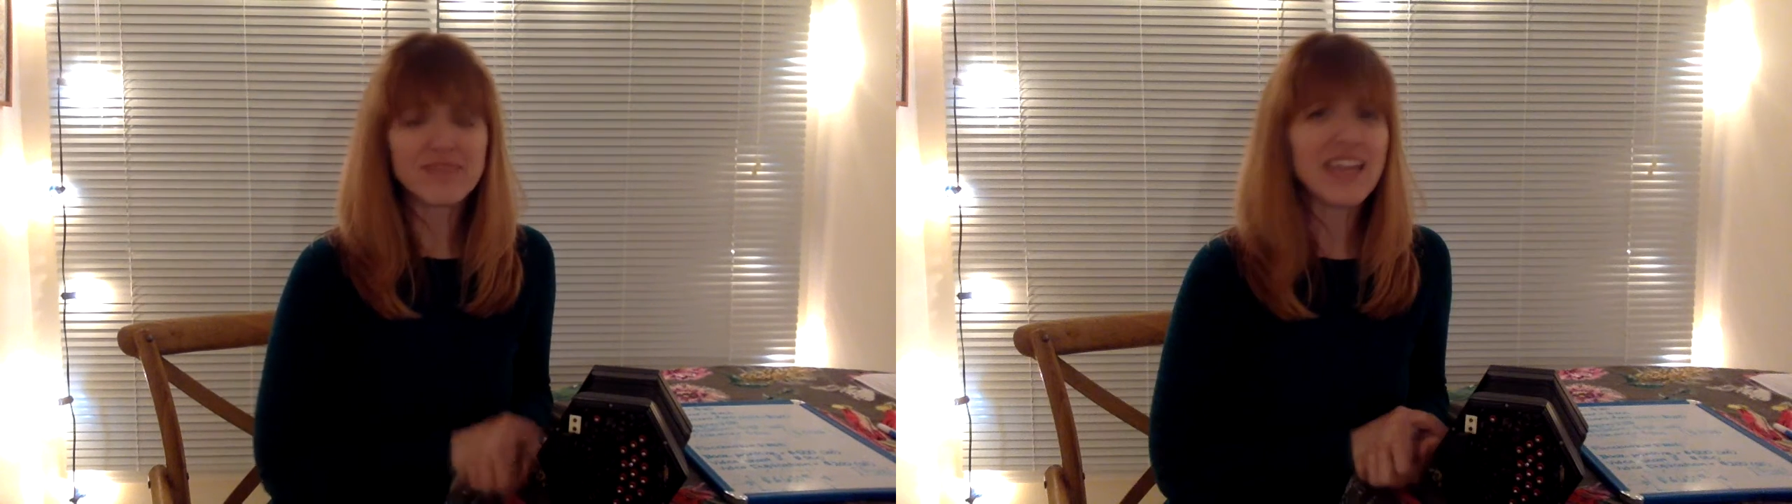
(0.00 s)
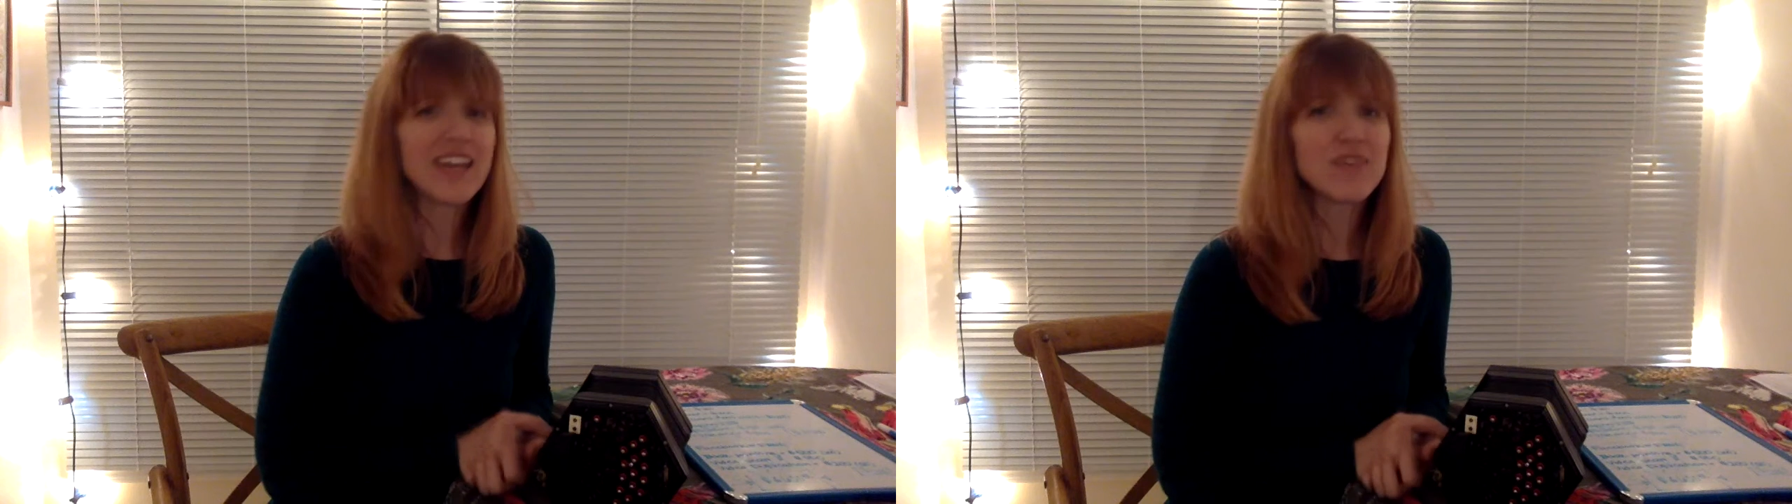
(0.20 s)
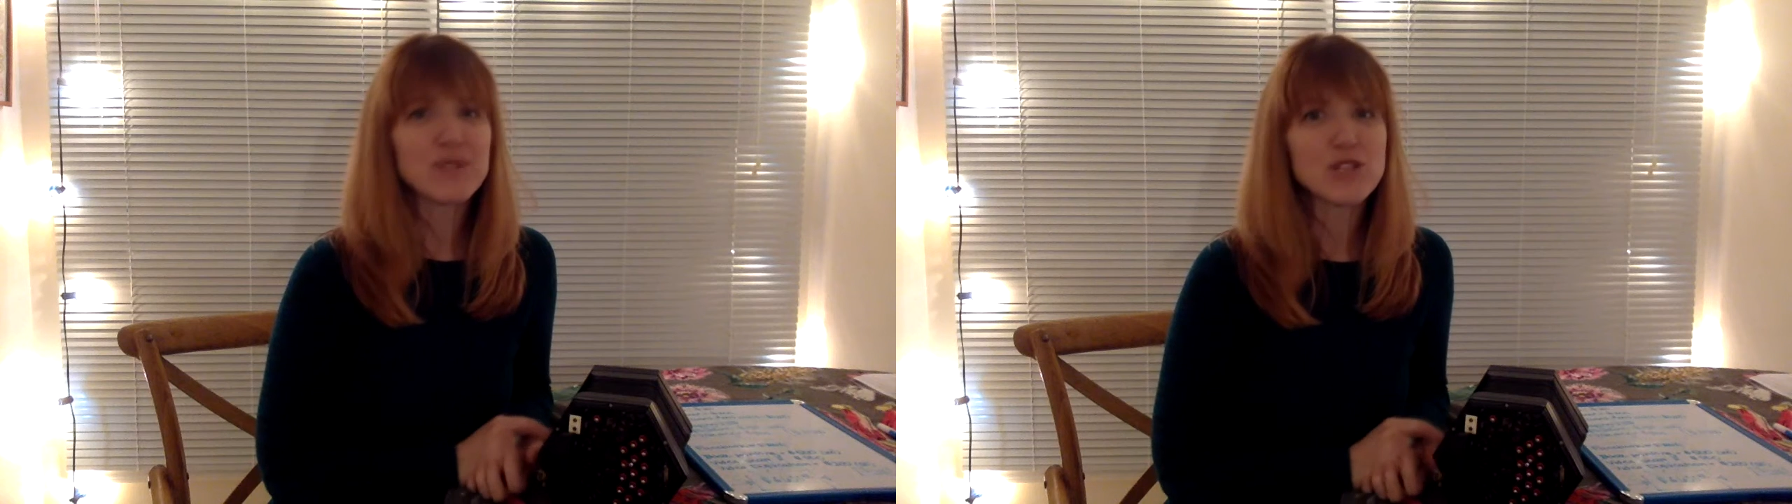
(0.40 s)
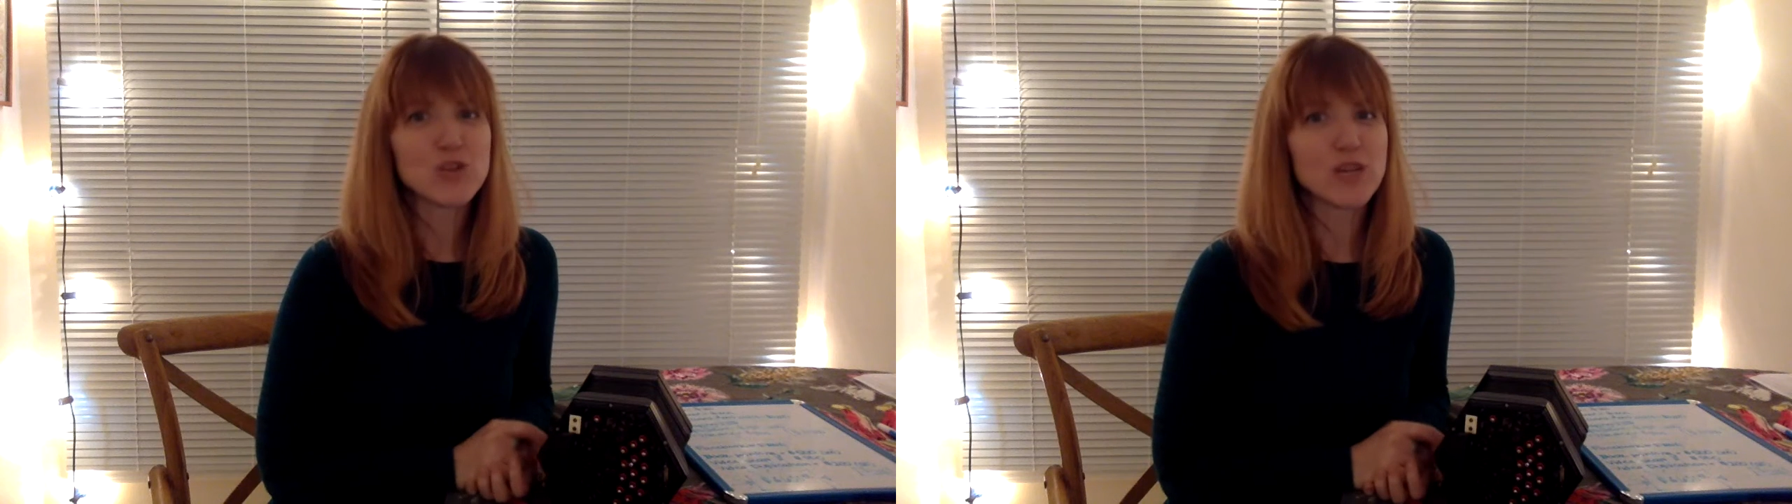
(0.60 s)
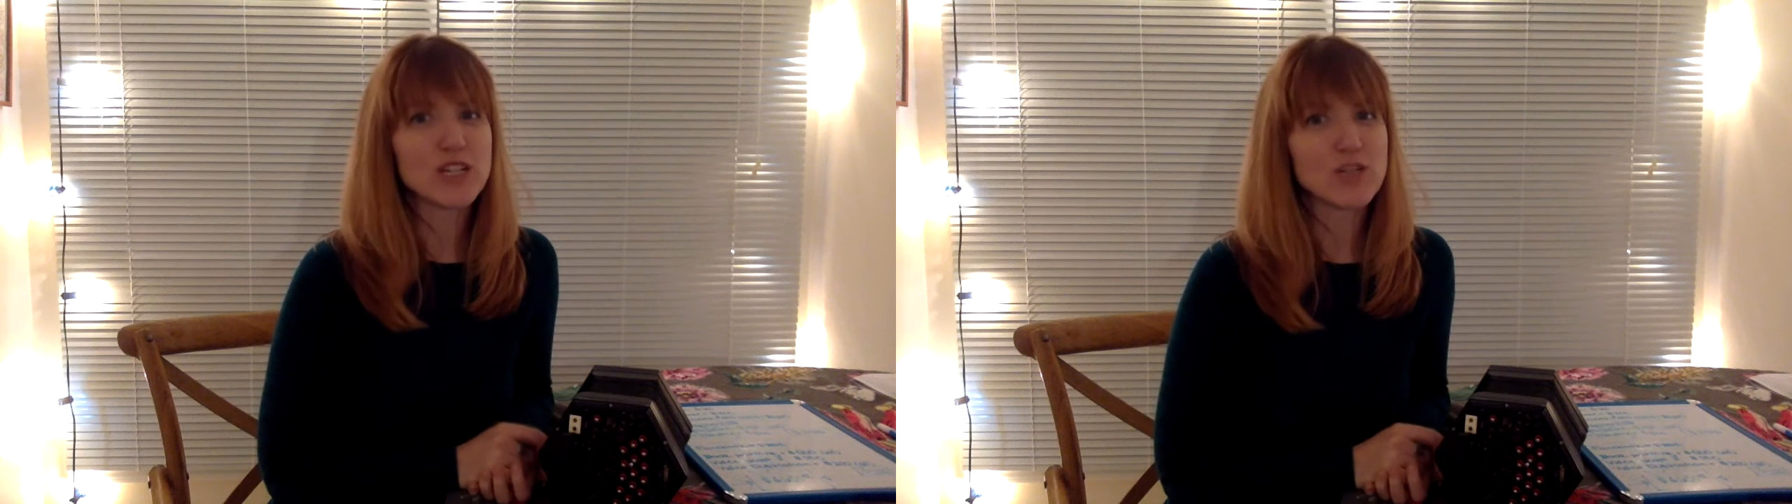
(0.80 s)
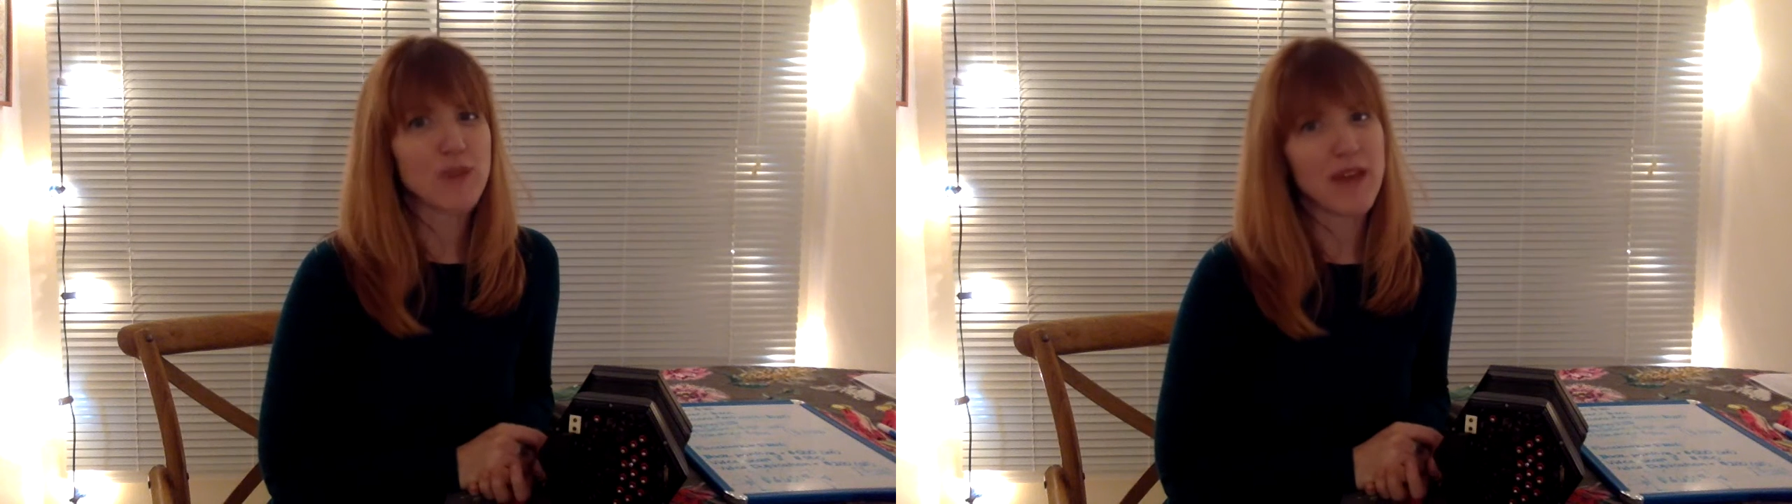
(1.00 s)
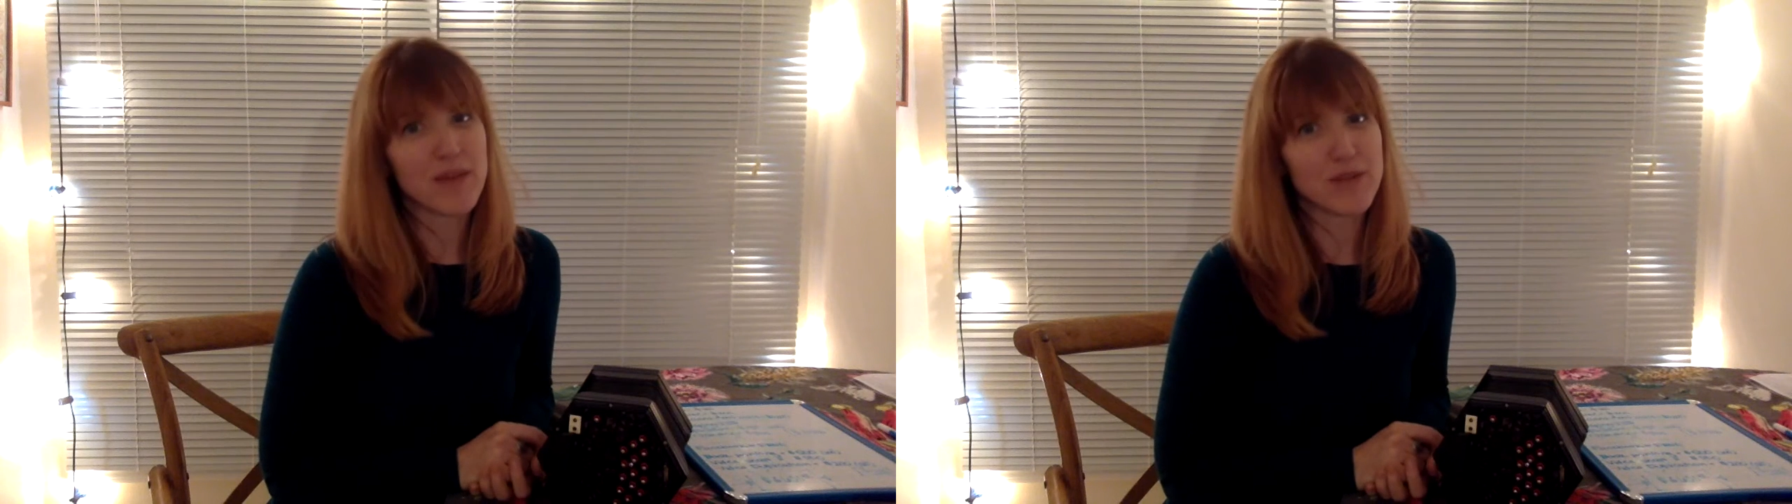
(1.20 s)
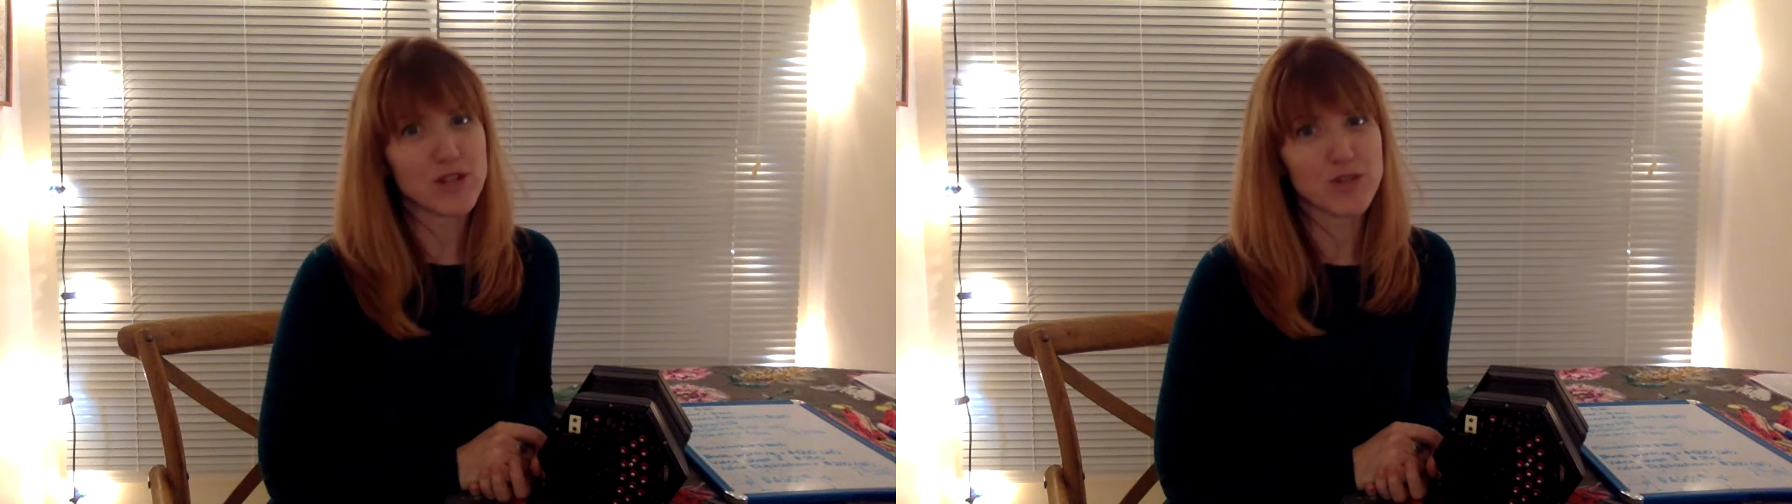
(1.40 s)
and I've been joined by a
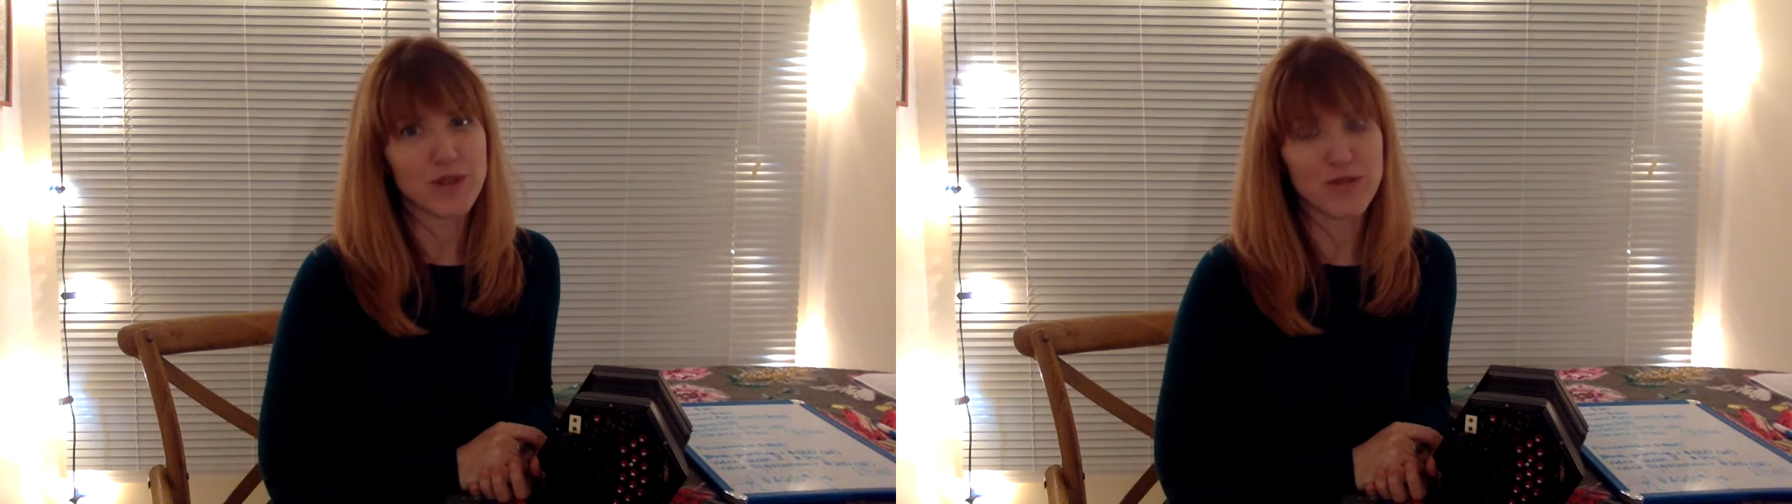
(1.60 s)
bunch of my